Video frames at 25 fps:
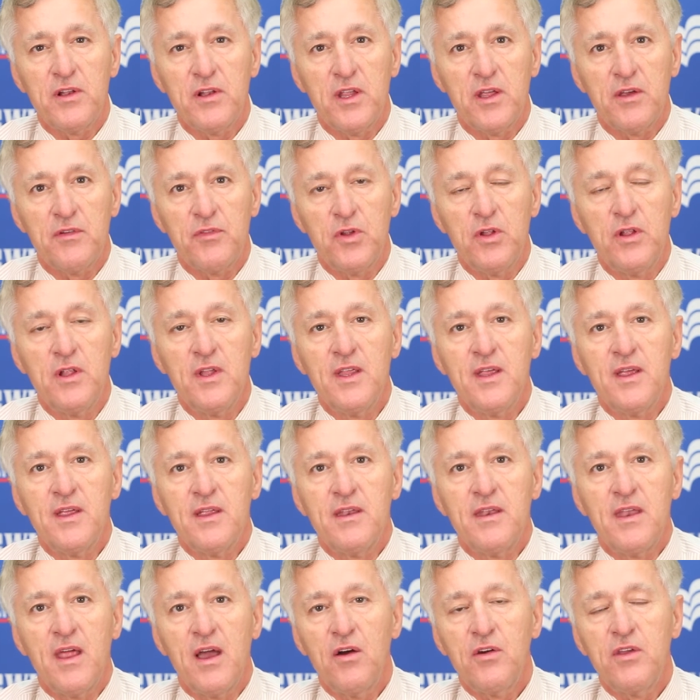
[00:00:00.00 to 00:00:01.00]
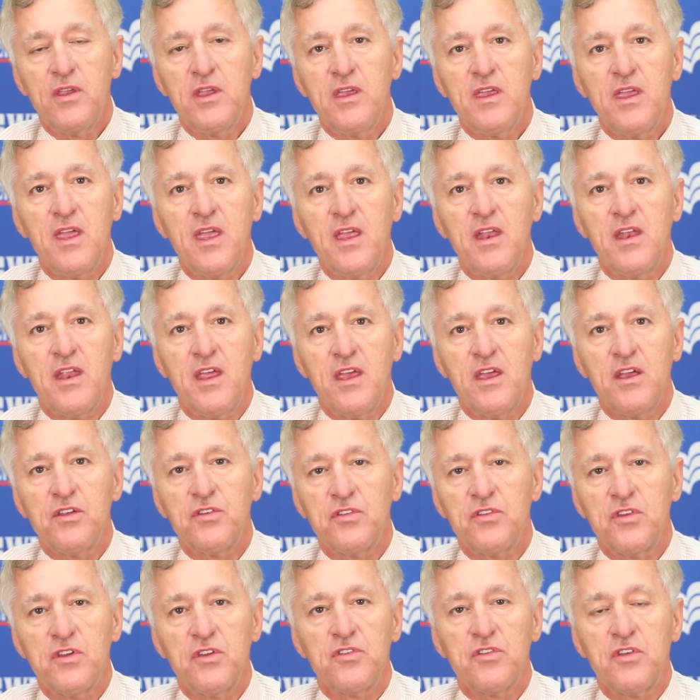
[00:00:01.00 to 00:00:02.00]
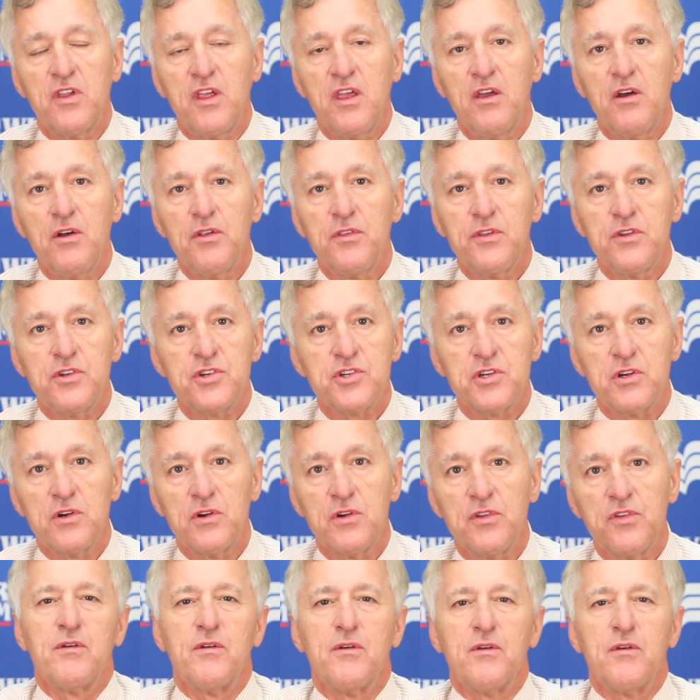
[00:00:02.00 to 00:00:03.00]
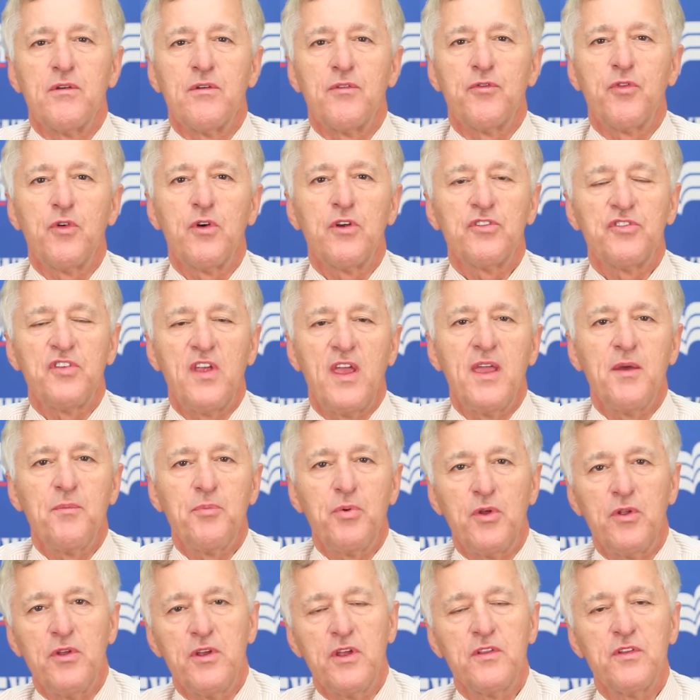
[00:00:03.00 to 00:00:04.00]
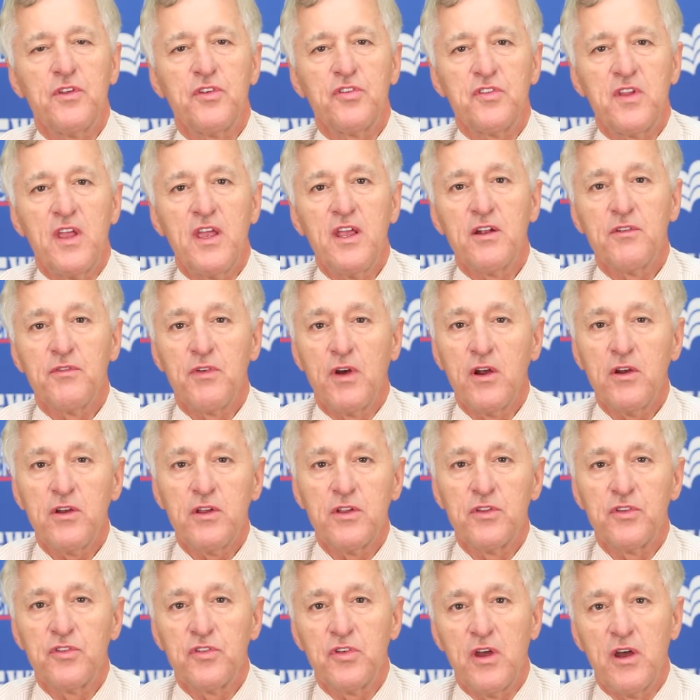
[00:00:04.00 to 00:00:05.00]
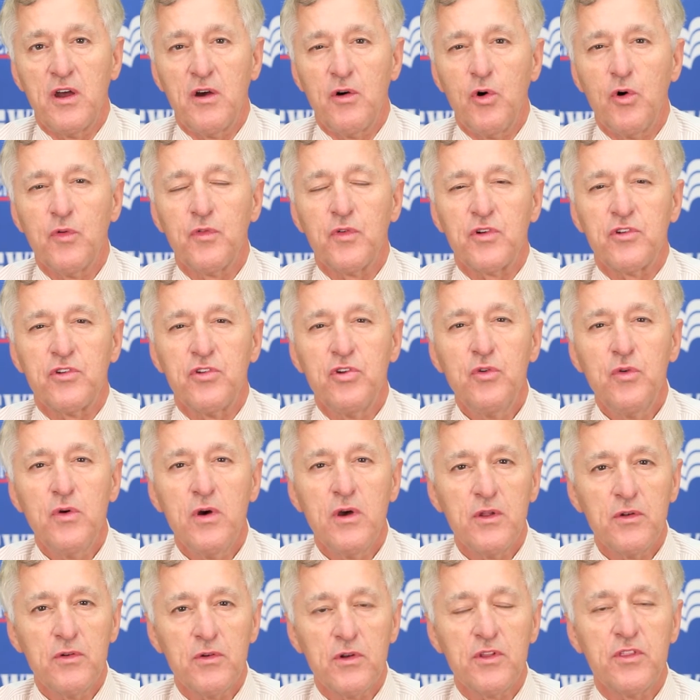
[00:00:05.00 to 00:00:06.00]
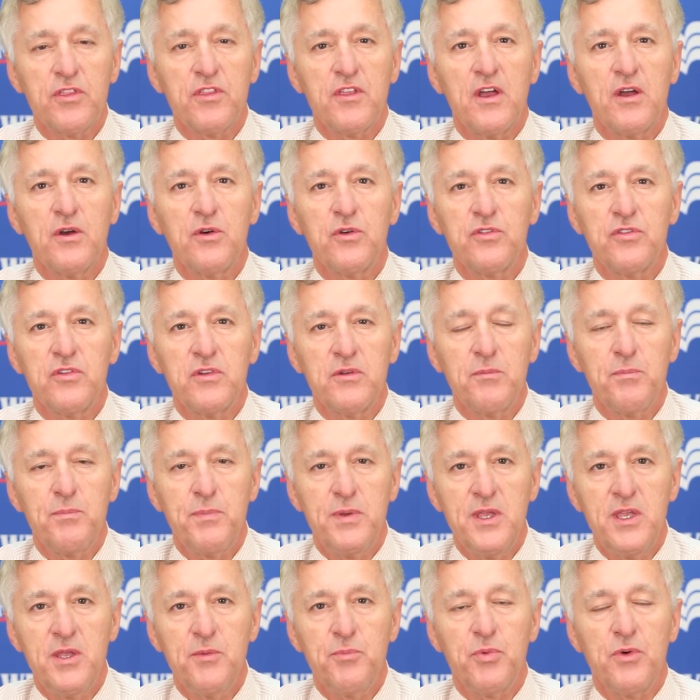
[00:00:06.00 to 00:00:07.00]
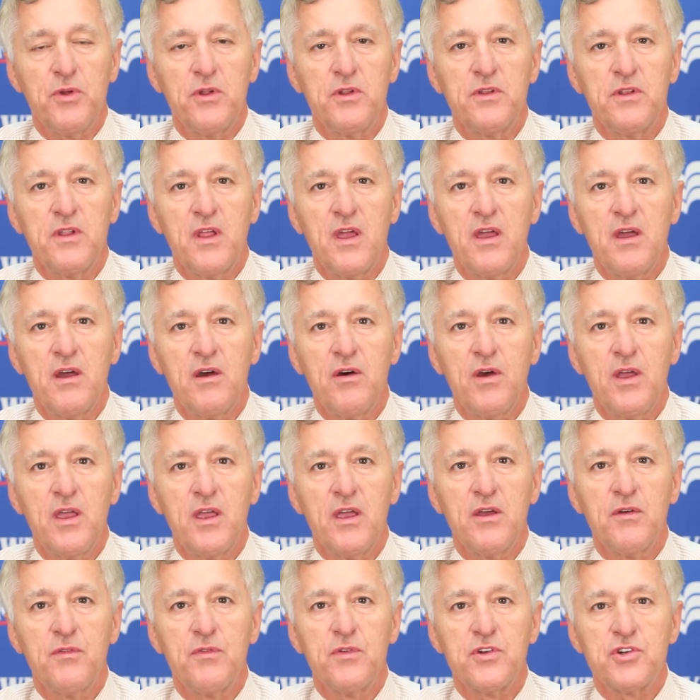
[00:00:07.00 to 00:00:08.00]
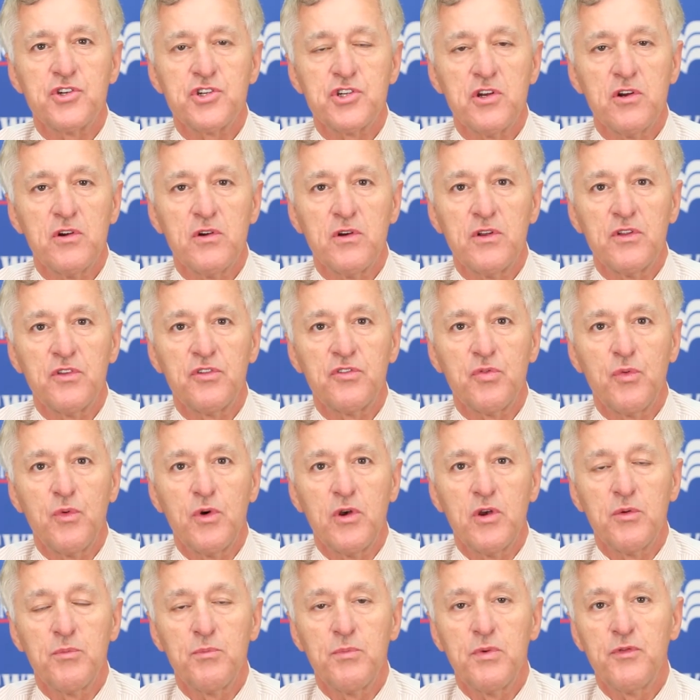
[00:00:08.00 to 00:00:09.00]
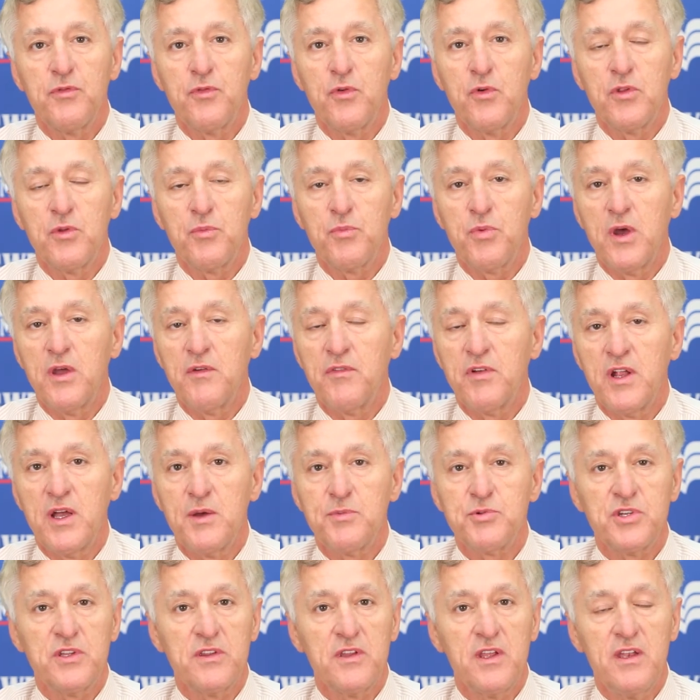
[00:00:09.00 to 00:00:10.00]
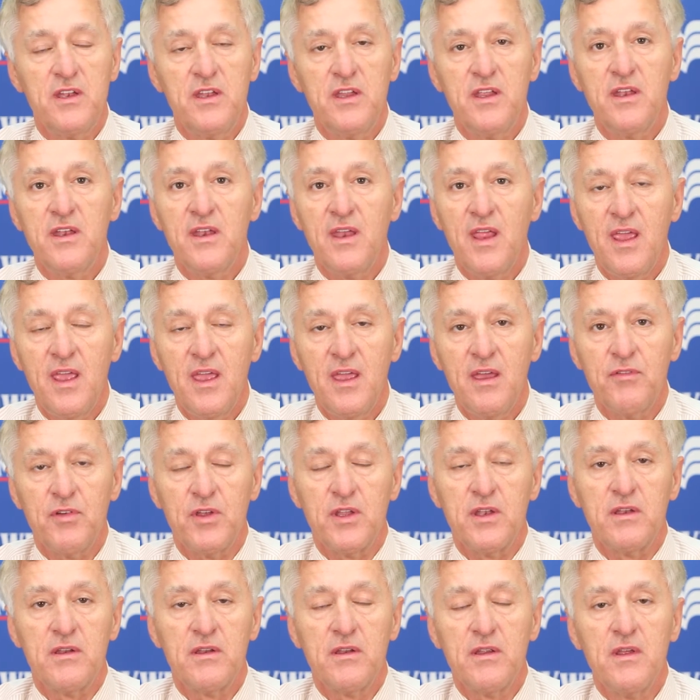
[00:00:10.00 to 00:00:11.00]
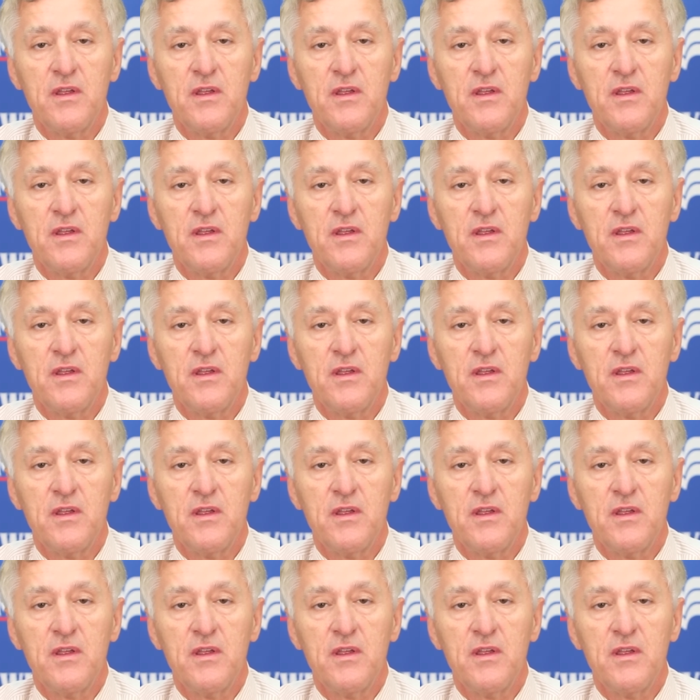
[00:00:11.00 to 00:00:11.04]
level now can gain access to health insurance. For example, in the state of Arkansas, over 200,000 people now have insurance where before the private option they didn't have it.